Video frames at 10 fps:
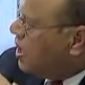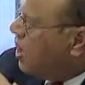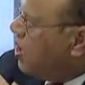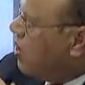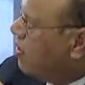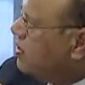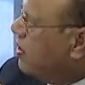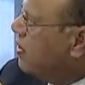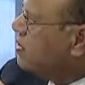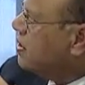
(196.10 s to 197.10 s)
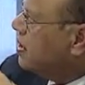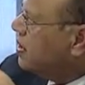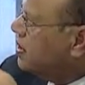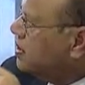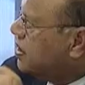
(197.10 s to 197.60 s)
On
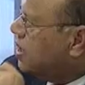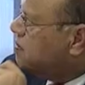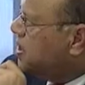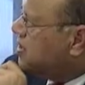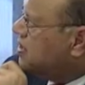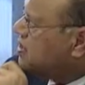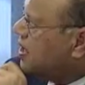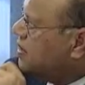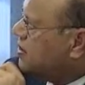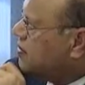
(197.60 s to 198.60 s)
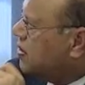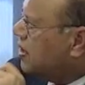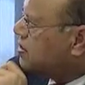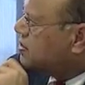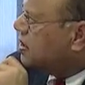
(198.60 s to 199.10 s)
the diabetes side, you've
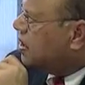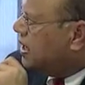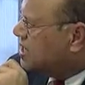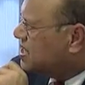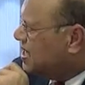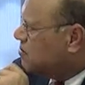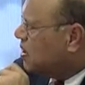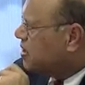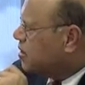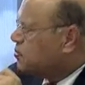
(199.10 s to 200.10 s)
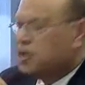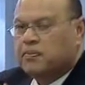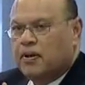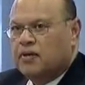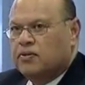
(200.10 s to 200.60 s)
got 18 million
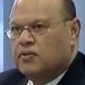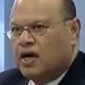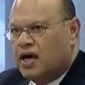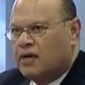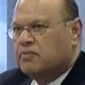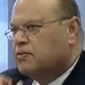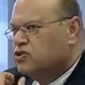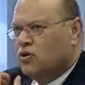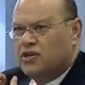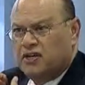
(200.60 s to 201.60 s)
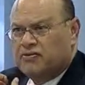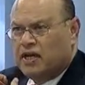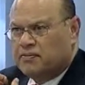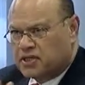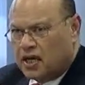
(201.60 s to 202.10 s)
people who have, majority of
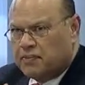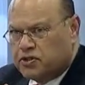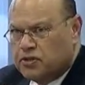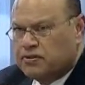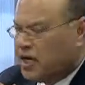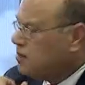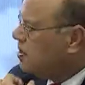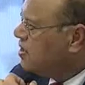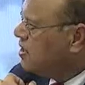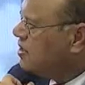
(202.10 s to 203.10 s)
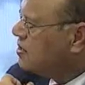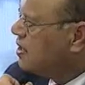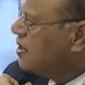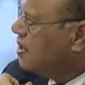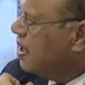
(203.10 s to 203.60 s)
them type 2 diabetes.
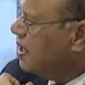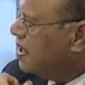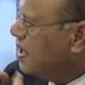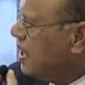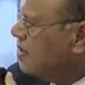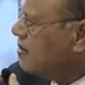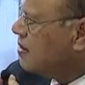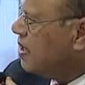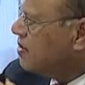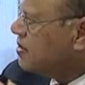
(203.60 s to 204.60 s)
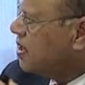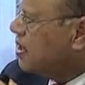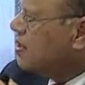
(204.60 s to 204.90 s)
And again, there's